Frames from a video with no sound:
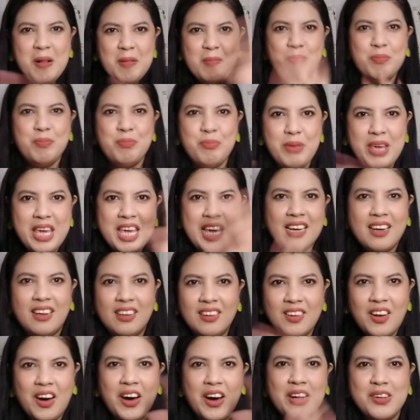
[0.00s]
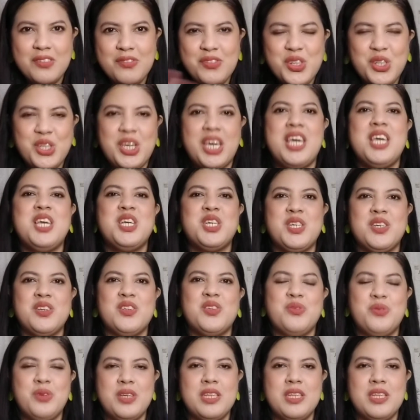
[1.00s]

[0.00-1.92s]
make a lot of changes